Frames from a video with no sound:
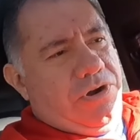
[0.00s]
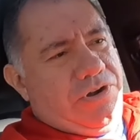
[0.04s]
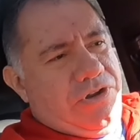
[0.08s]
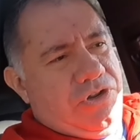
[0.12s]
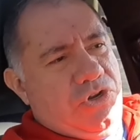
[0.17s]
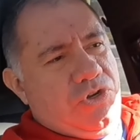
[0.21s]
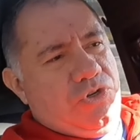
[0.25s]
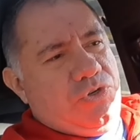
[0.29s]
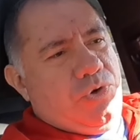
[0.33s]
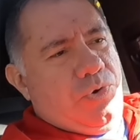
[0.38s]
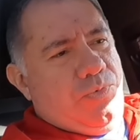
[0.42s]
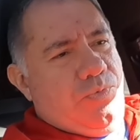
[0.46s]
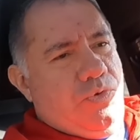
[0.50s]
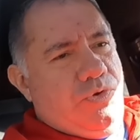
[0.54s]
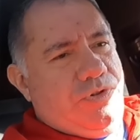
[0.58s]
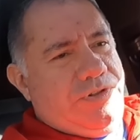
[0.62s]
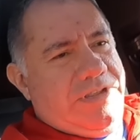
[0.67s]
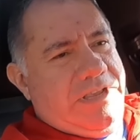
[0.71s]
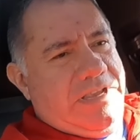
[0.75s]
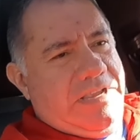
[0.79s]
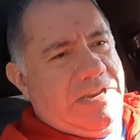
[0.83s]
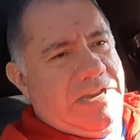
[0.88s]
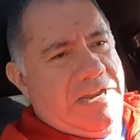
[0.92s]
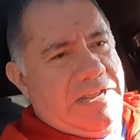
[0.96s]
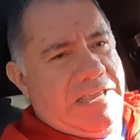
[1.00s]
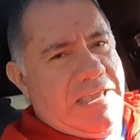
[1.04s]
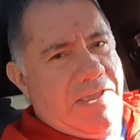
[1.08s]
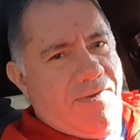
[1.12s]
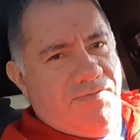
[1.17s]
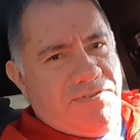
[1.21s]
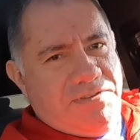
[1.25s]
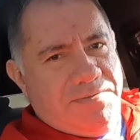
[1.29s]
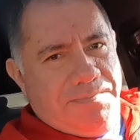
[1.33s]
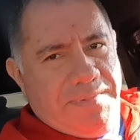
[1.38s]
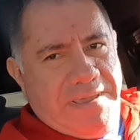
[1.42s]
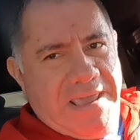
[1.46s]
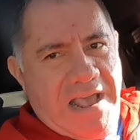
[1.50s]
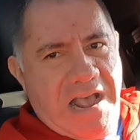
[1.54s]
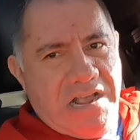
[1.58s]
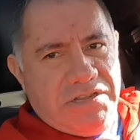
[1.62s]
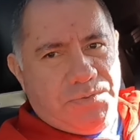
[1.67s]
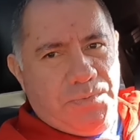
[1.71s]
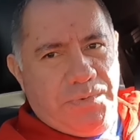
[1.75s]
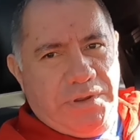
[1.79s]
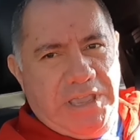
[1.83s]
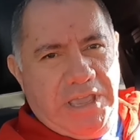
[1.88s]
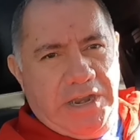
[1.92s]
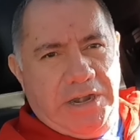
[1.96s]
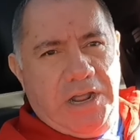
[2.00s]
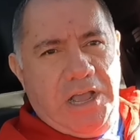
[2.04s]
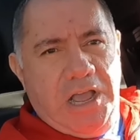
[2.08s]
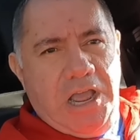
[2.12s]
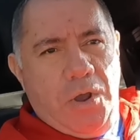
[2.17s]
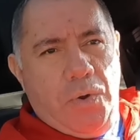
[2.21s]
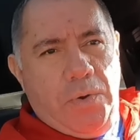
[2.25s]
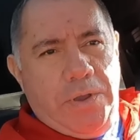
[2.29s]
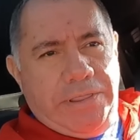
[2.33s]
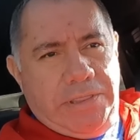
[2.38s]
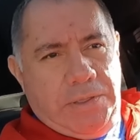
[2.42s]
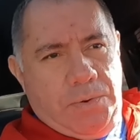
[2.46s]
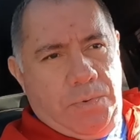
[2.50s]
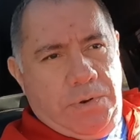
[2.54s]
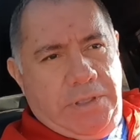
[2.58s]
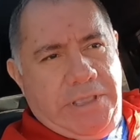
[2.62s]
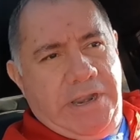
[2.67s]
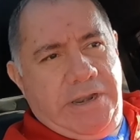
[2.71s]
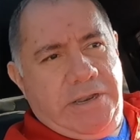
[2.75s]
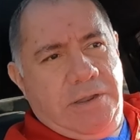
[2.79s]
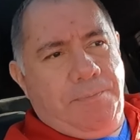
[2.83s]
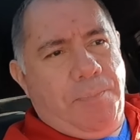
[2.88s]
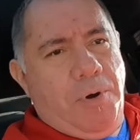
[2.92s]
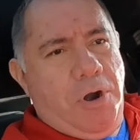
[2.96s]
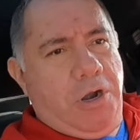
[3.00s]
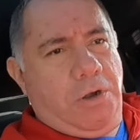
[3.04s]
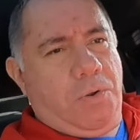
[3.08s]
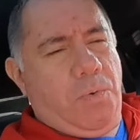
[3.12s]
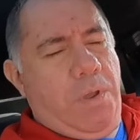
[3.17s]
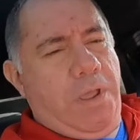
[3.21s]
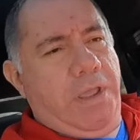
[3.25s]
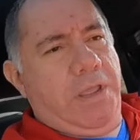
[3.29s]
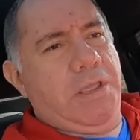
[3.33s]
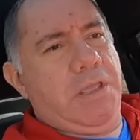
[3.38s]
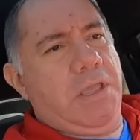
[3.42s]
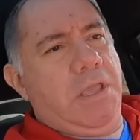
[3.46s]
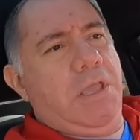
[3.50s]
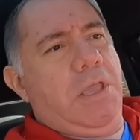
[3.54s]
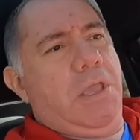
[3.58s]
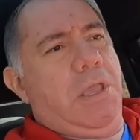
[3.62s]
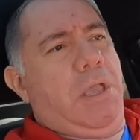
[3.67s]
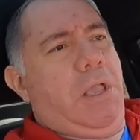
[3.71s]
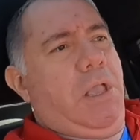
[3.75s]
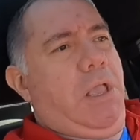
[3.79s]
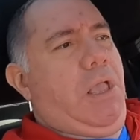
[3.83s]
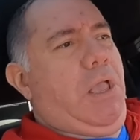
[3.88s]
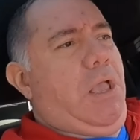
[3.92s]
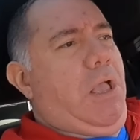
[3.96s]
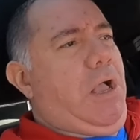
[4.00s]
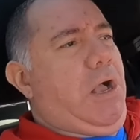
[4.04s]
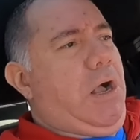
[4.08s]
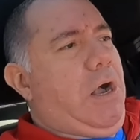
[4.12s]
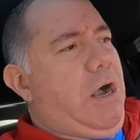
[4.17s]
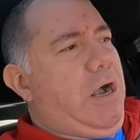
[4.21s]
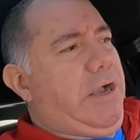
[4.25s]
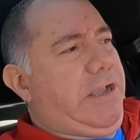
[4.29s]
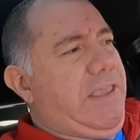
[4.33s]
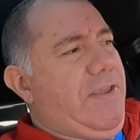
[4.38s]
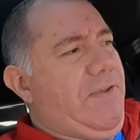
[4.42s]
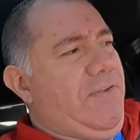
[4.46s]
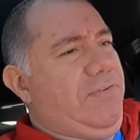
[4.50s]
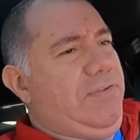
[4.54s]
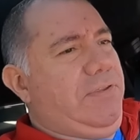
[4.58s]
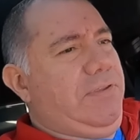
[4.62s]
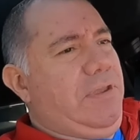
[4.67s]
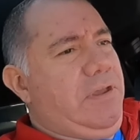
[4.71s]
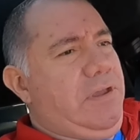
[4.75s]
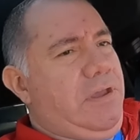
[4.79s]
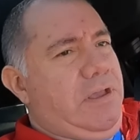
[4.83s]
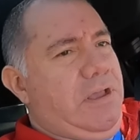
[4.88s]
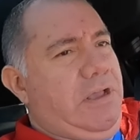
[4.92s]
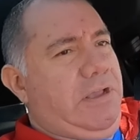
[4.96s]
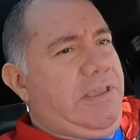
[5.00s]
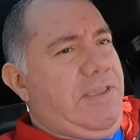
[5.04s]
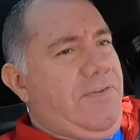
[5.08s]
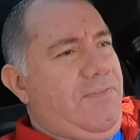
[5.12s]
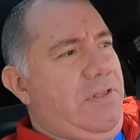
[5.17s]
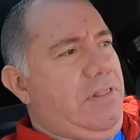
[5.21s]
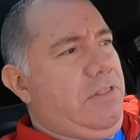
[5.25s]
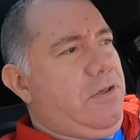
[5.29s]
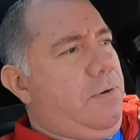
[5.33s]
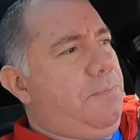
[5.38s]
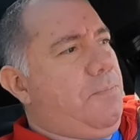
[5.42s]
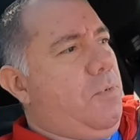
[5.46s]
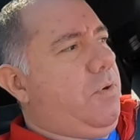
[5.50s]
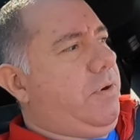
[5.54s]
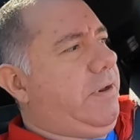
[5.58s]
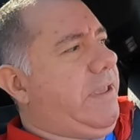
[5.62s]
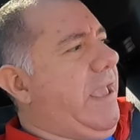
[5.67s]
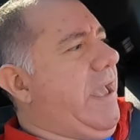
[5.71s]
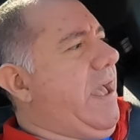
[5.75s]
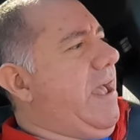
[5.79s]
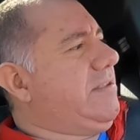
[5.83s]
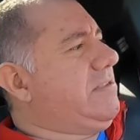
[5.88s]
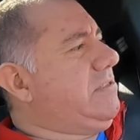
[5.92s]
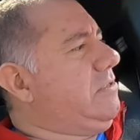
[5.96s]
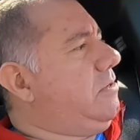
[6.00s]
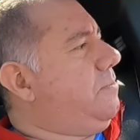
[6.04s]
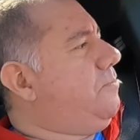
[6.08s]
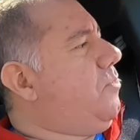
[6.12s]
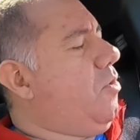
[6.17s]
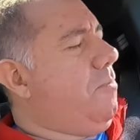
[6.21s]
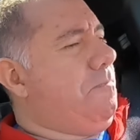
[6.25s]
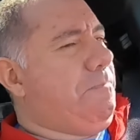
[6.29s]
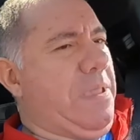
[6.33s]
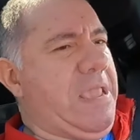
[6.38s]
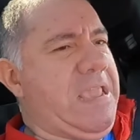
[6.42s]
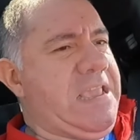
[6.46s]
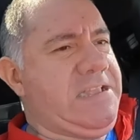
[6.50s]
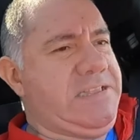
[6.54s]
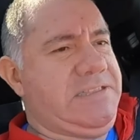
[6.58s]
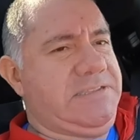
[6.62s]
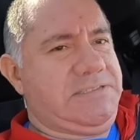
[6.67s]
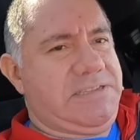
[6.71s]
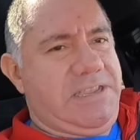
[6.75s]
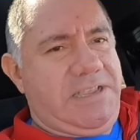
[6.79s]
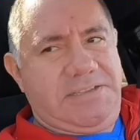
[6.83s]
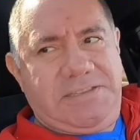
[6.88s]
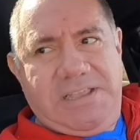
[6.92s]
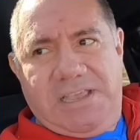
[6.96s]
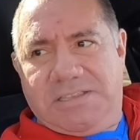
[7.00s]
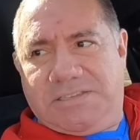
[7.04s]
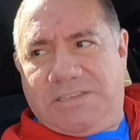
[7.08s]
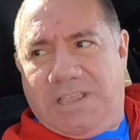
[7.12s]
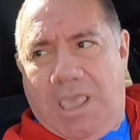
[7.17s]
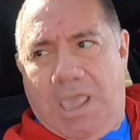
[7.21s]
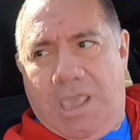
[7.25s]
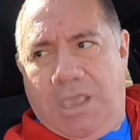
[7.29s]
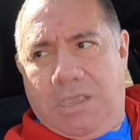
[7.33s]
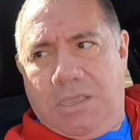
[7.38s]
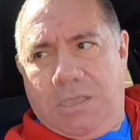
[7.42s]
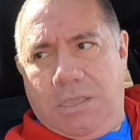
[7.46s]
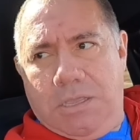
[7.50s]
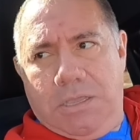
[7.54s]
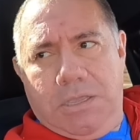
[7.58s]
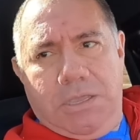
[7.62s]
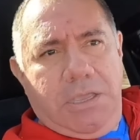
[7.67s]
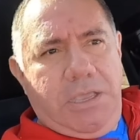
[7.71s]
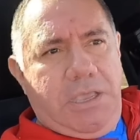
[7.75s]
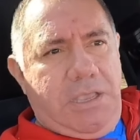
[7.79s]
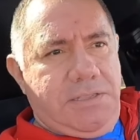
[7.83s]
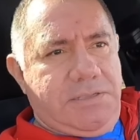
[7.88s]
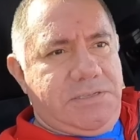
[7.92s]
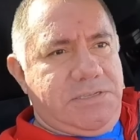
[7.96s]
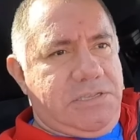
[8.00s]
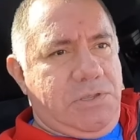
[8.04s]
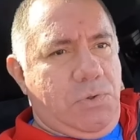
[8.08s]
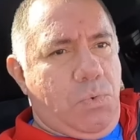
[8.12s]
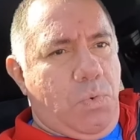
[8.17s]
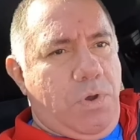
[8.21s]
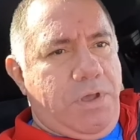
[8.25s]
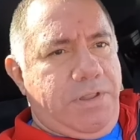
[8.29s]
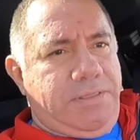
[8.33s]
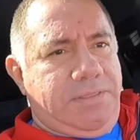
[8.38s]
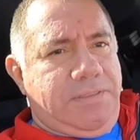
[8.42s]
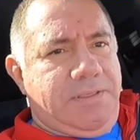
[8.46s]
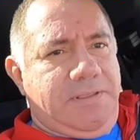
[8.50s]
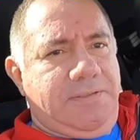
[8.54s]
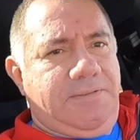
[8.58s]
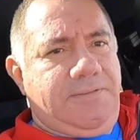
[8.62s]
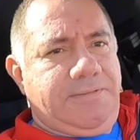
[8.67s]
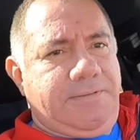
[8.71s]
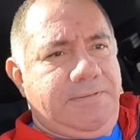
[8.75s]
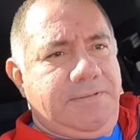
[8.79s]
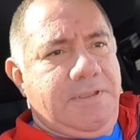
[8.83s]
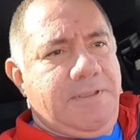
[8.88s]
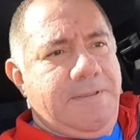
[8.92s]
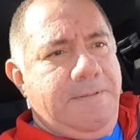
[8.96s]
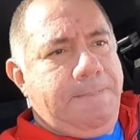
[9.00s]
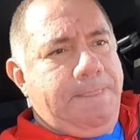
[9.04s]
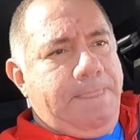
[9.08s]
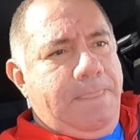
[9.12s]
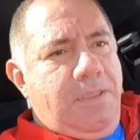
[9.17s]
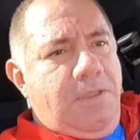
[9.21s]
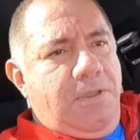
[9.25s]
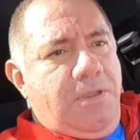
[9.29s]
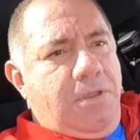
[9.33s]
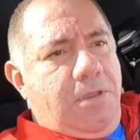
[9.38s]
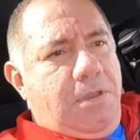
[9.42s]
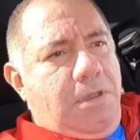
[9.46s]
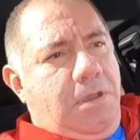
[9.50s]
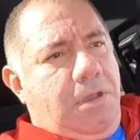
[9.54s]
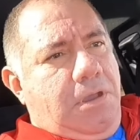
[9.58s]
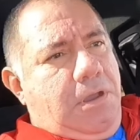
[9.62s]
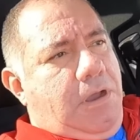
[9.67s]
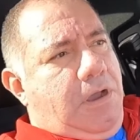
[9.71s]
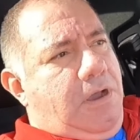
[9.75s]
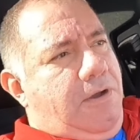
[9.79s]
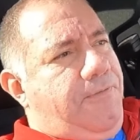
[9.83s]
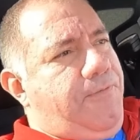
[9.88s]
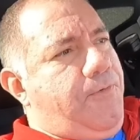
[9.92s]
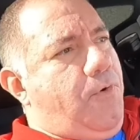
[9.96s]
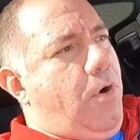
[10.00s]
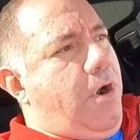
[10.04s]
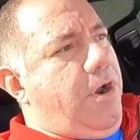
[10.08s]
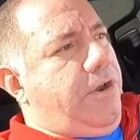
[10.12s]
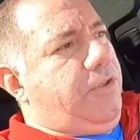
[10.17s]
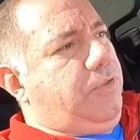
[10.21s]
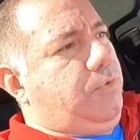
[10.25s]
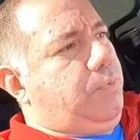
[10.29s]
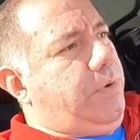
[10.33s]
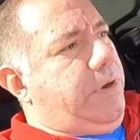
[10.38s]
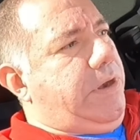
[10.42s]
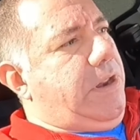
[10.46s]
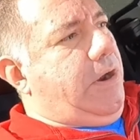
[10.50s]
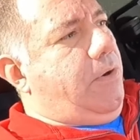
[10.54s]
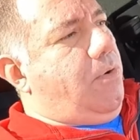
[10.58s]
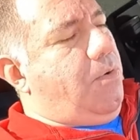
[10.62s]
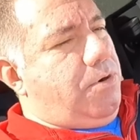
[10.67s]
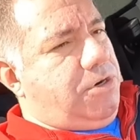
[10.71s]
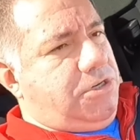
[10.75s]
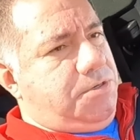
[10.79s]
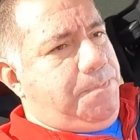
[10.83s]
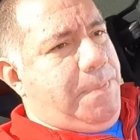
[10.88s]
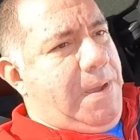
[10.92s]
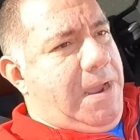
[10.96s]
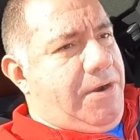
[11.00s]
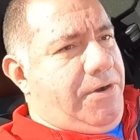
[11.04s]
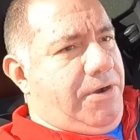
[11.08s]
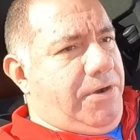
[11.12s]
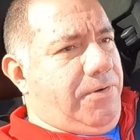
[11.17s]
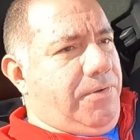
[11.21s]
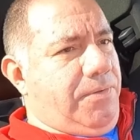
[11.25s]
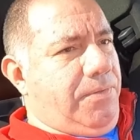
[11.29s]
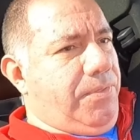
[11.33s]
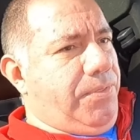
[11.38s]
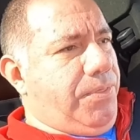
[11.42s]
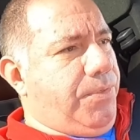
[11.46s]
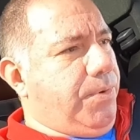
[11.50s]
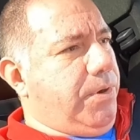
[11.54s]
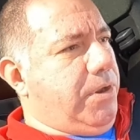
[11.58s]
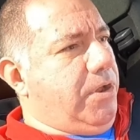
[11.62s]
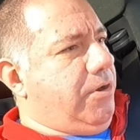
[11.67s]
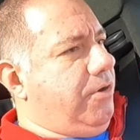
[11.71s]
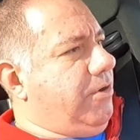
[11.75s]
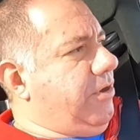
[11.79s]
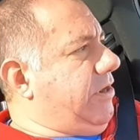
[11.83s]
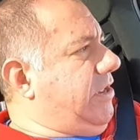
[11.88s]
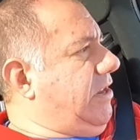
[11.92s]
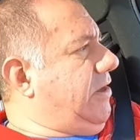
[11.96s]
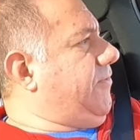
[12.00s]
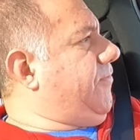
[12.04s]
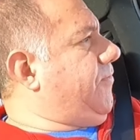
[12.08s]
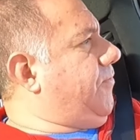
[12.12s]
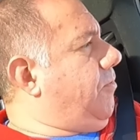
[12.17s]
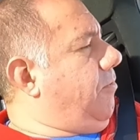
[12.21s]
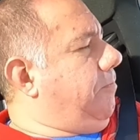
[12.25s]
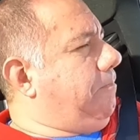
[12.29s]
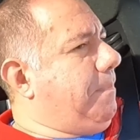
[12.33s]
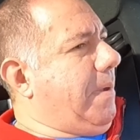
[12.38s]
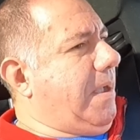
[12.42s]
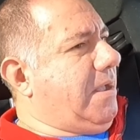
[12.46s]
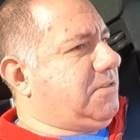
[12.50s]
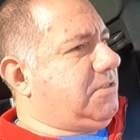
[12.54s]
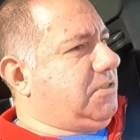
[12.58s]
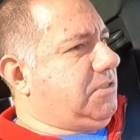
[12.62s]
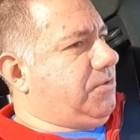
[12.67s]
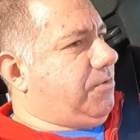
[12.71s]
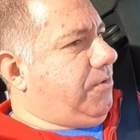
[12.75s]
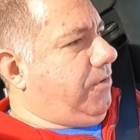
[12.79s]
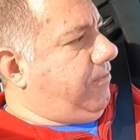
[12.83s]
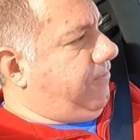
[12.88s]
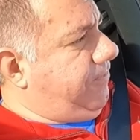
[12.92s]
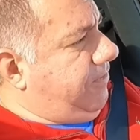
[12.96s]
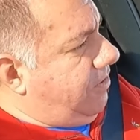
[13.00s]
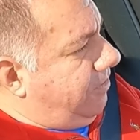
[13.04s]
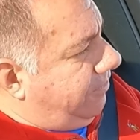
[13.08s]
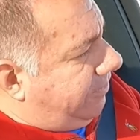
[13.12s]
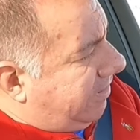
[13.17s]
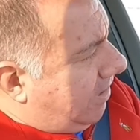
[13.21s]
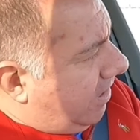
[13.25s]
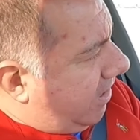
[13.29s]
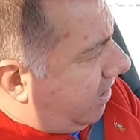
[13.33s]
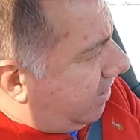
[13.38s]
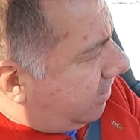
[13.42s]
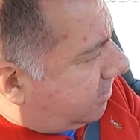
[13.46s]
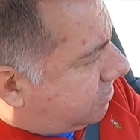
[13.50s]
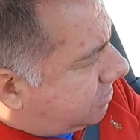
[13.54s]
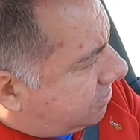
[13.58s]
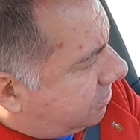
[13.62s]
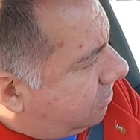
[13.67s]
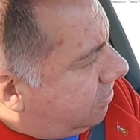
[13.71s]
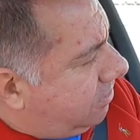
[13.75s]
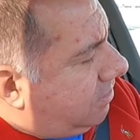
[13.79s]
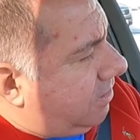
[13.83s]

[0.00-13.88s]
our usual routine and give some gas when we get on the highway, and then we'll get on the parkway. Give it a little more gas, a little more beans, as they say, and see what this 429 horsepower, 384 pounds of torque feels like. So